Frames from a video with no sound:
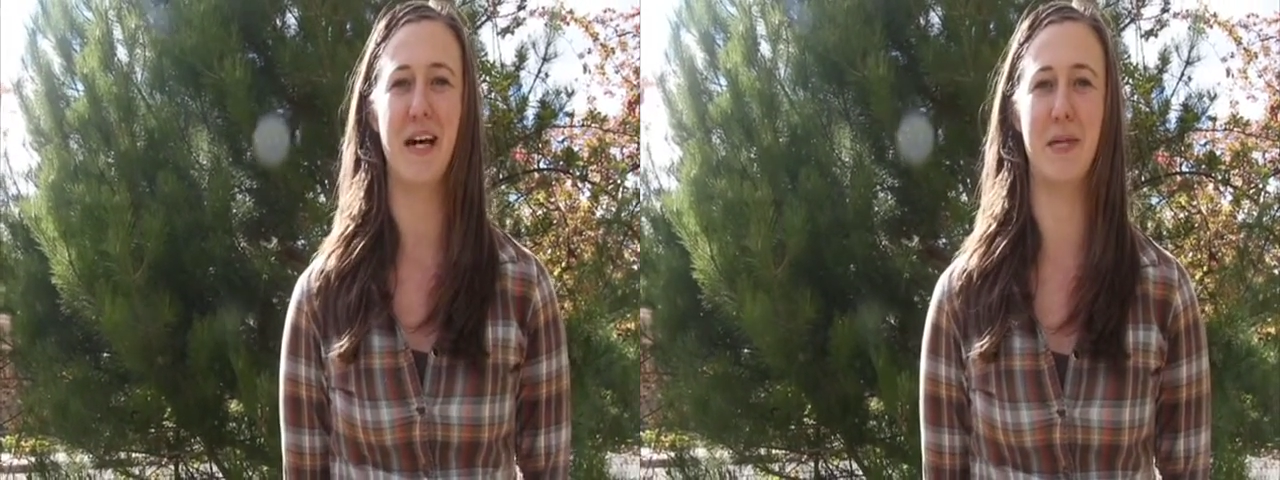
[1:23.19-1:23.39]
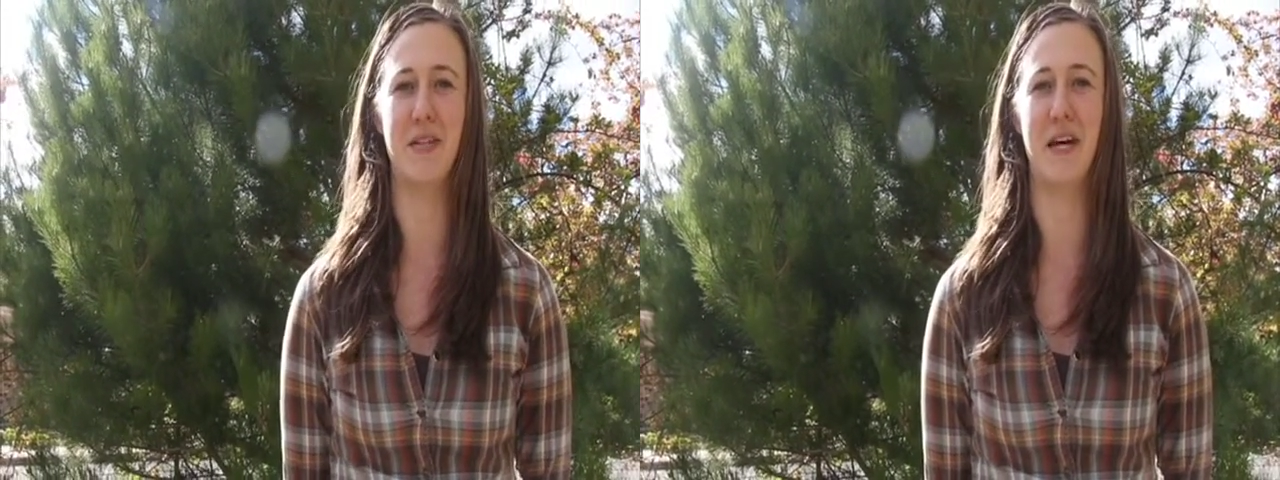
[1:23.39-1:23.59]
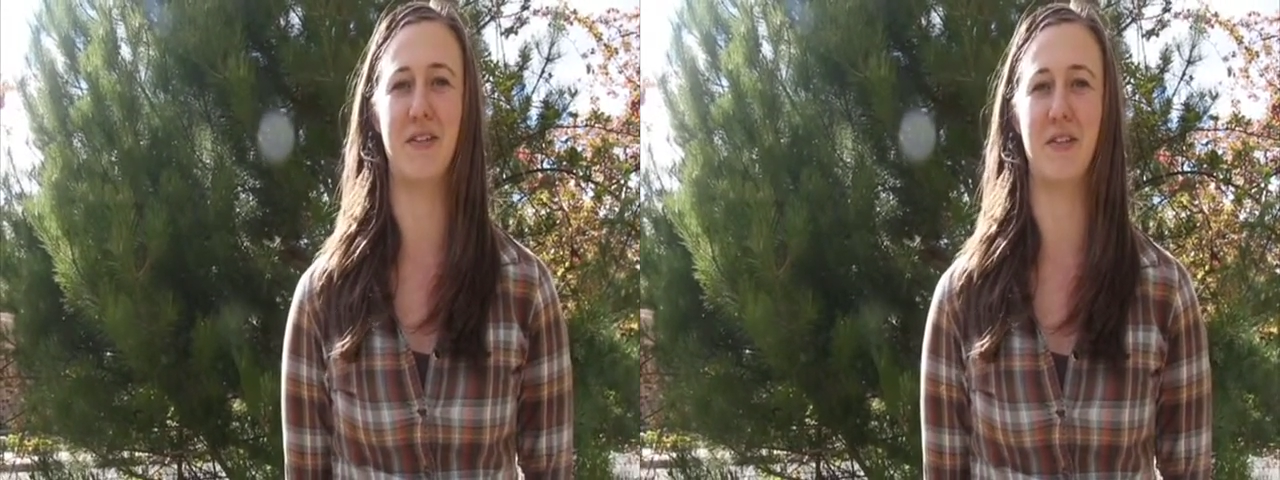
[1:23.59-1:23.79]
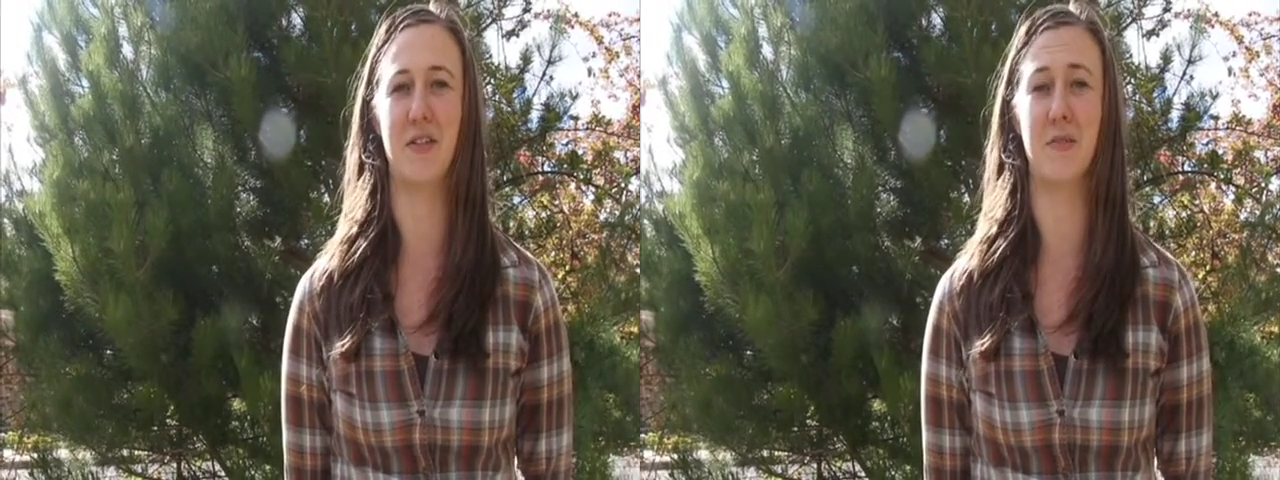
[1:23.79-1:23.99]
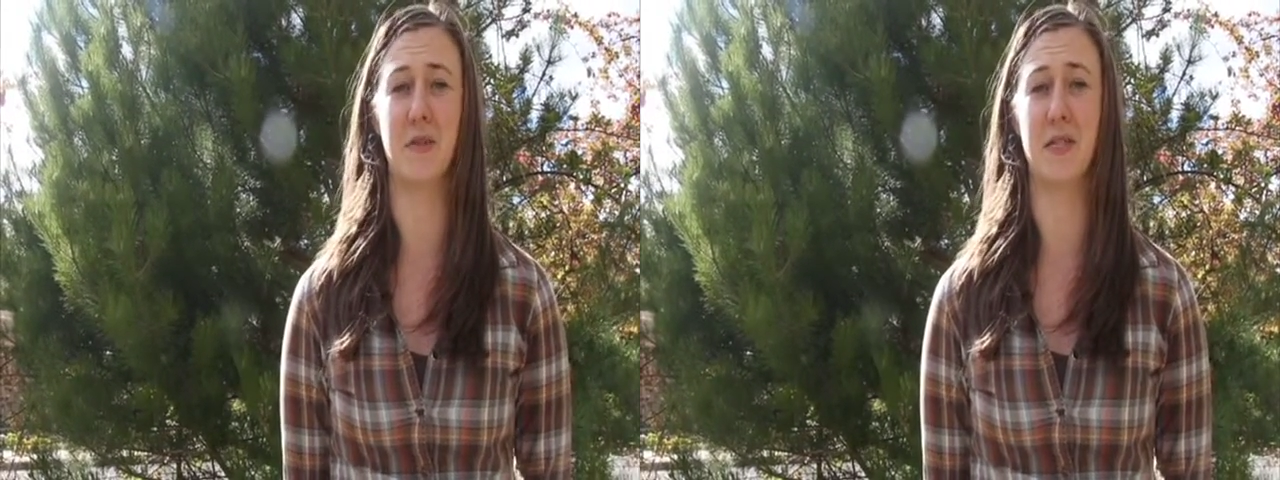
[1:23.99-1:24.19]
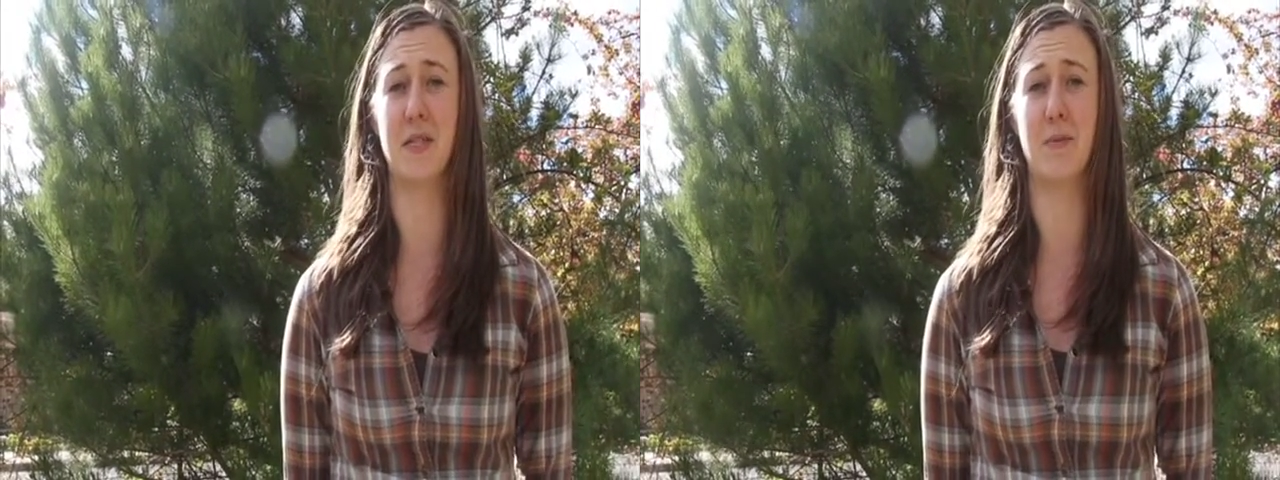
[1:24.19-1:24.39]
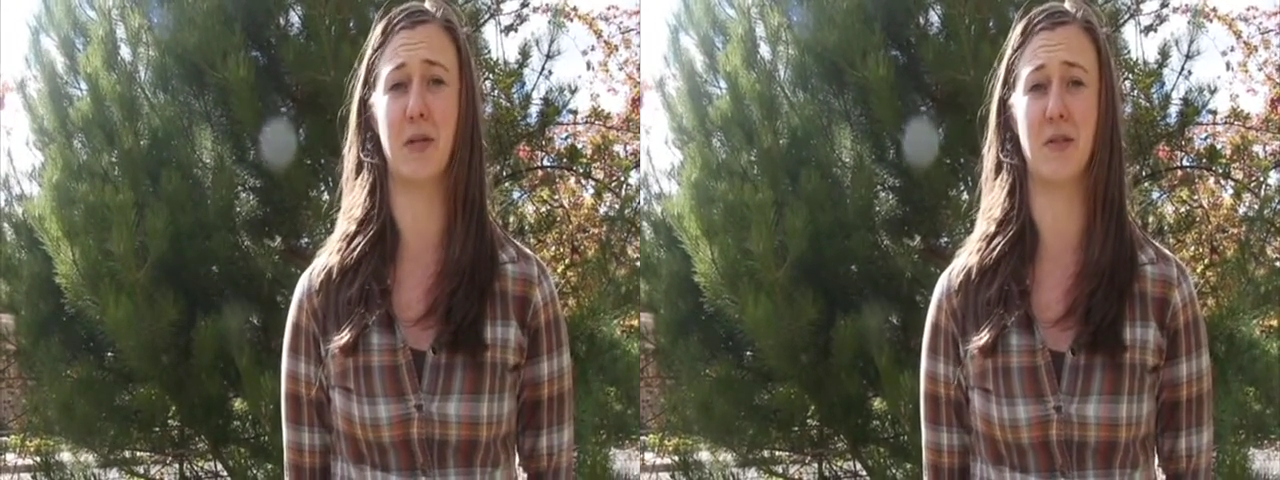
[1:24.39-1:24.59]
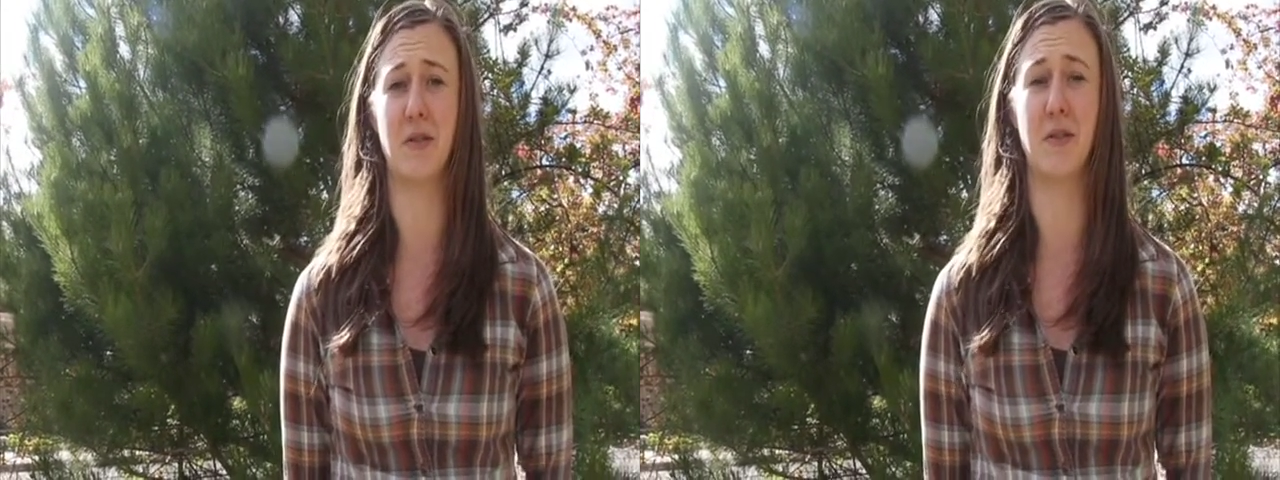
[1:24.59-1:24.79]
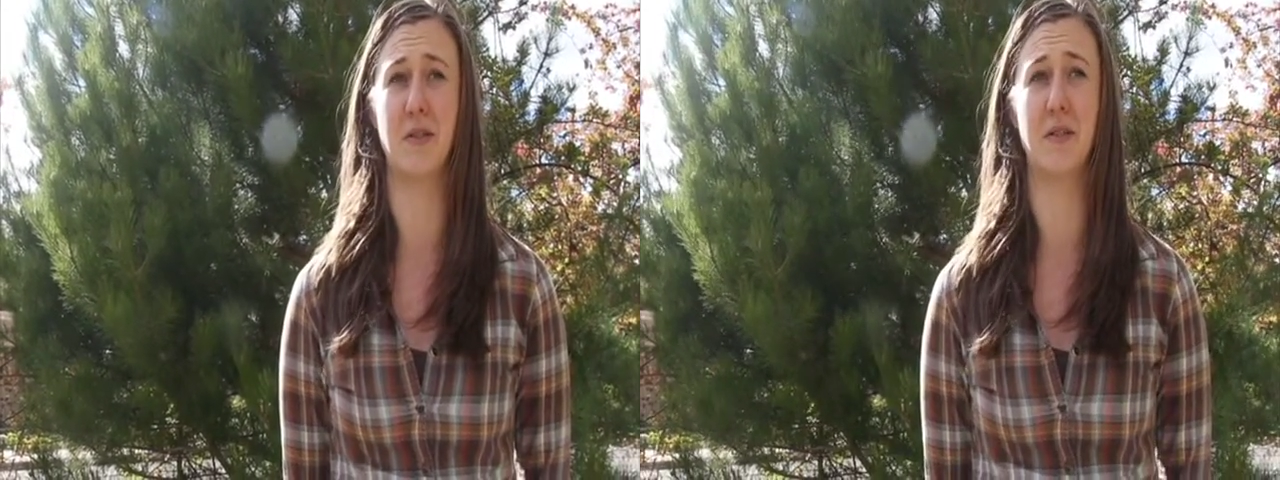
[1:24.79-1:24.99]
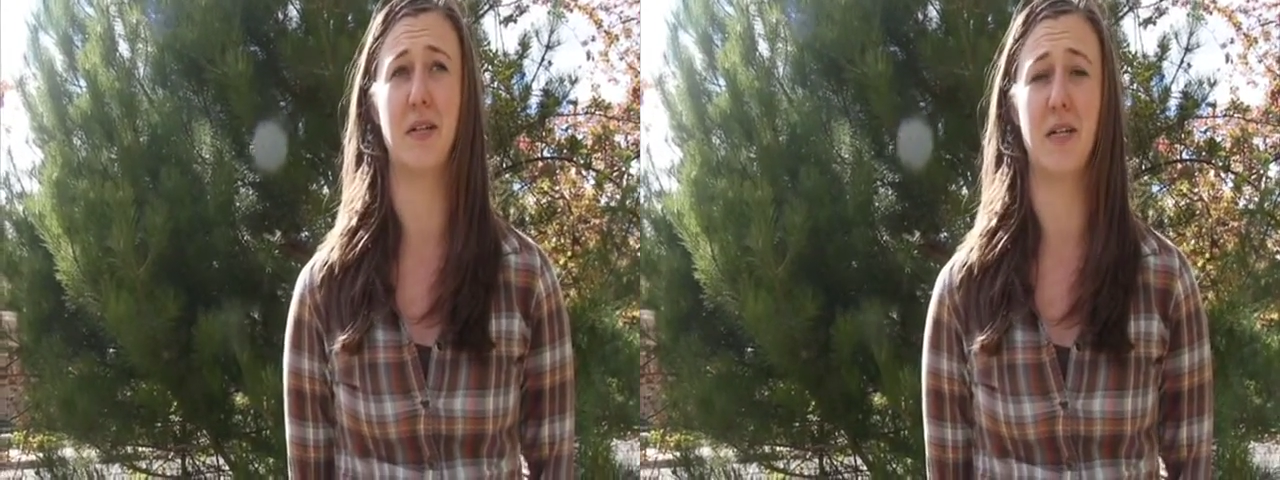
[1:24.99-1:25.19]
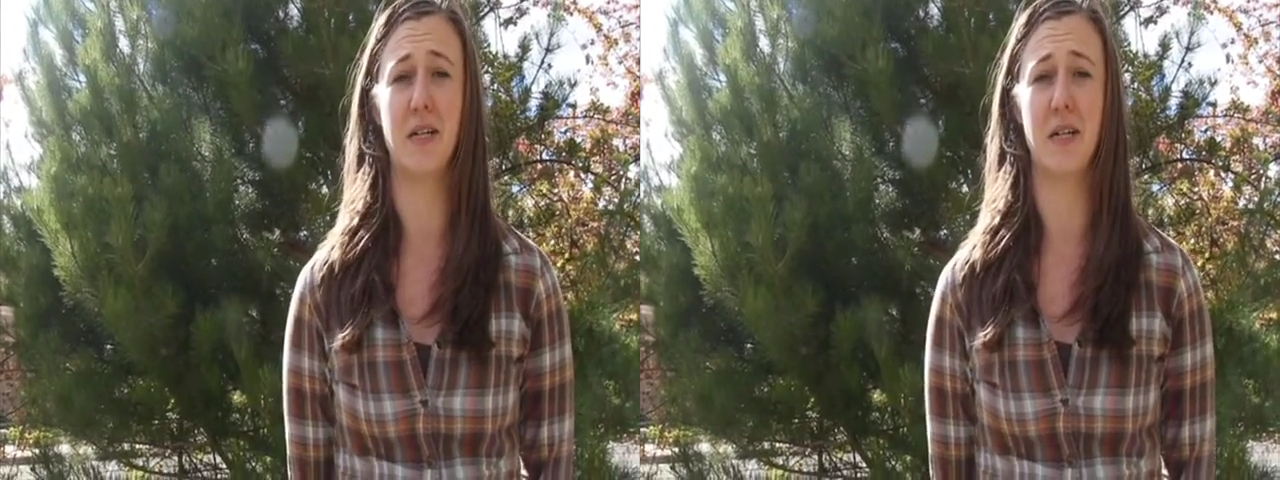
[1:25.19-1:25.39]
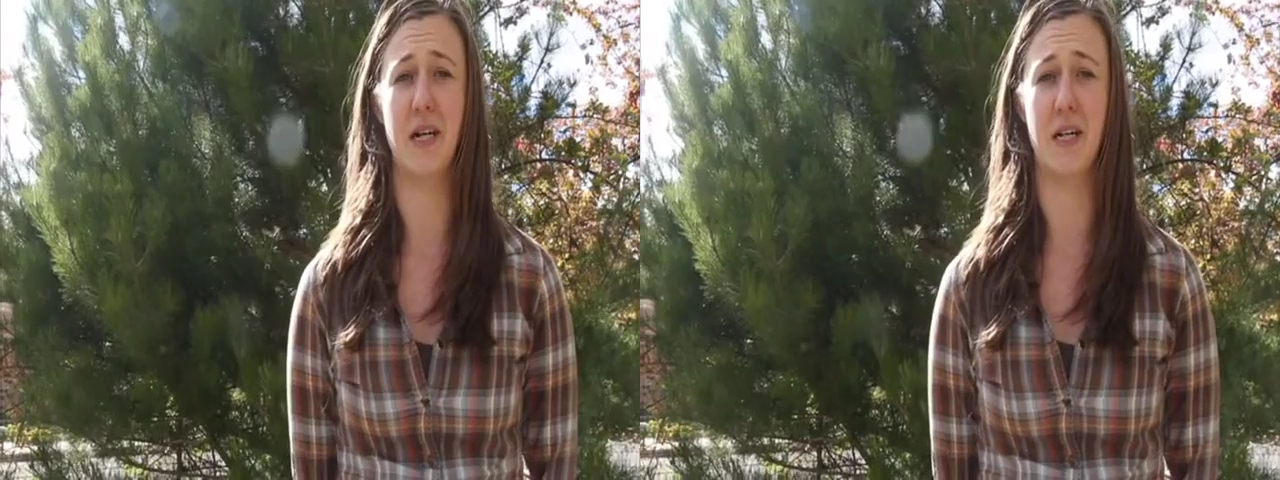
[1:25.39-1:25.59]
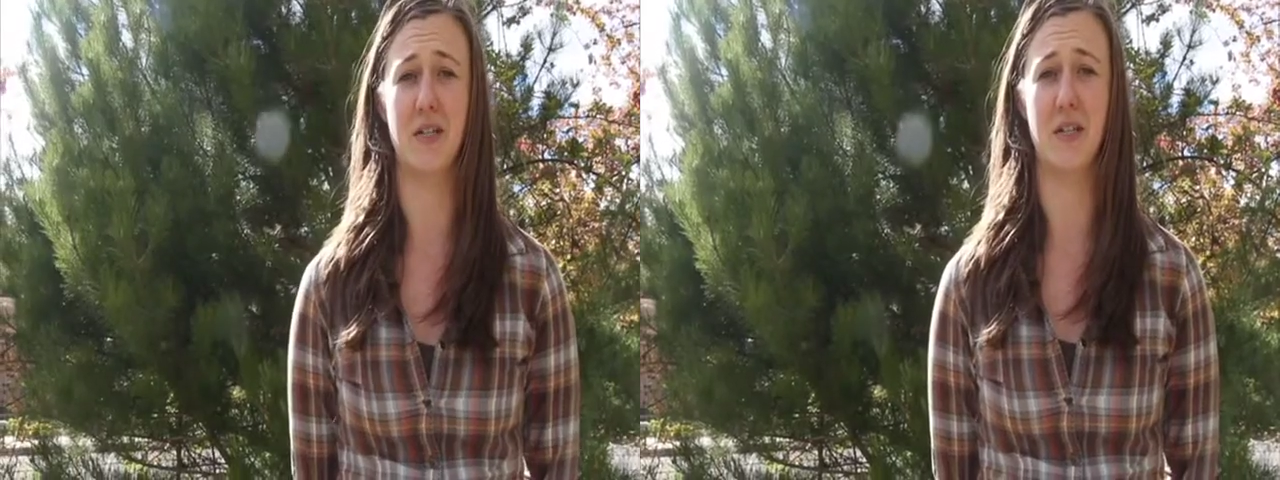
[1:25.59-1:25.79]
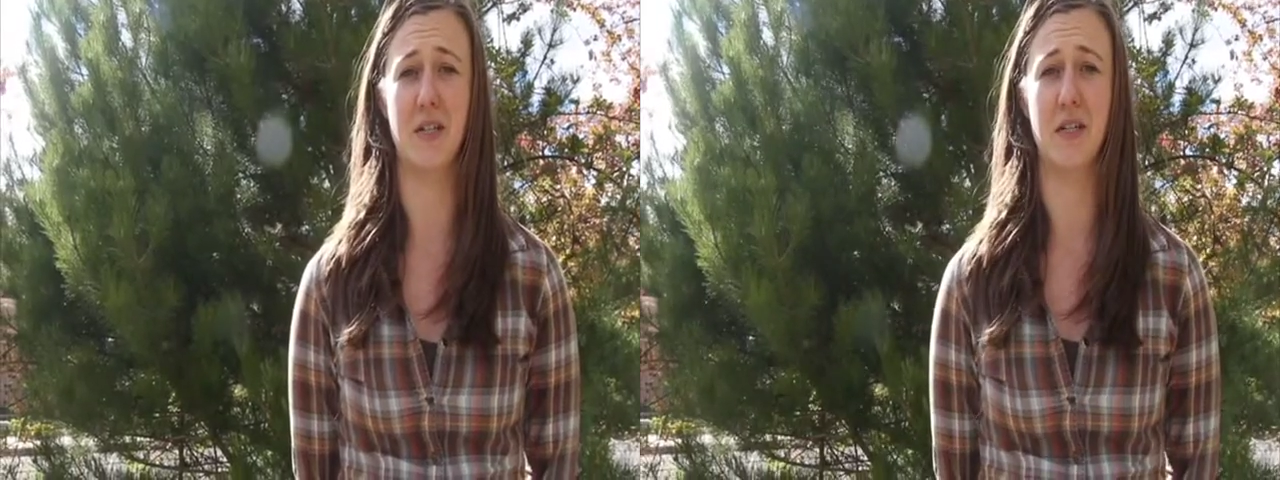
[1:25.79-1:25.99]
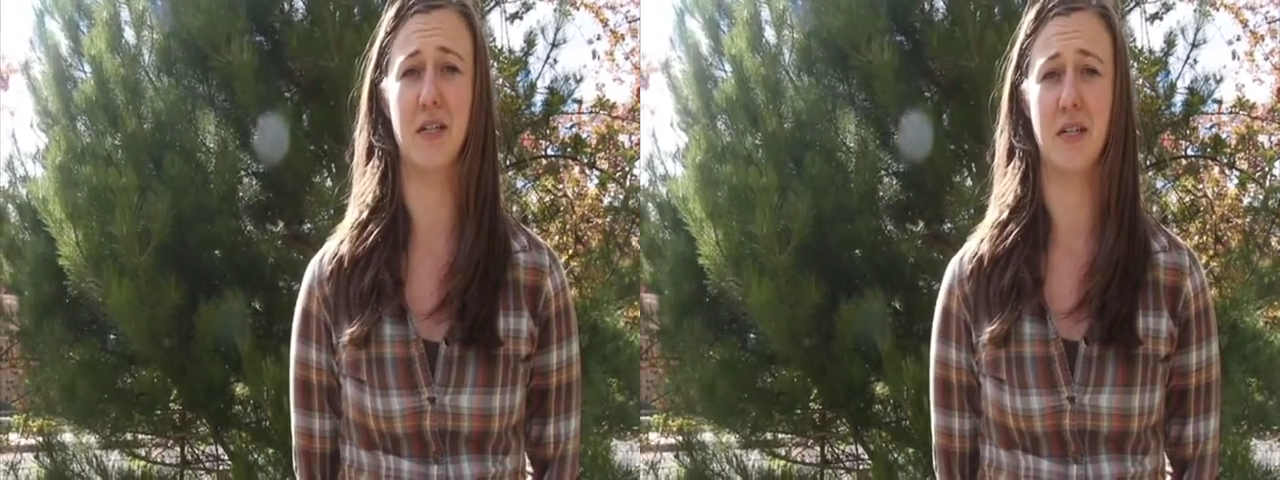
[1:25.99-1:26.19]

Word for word: and that's just a really special connection.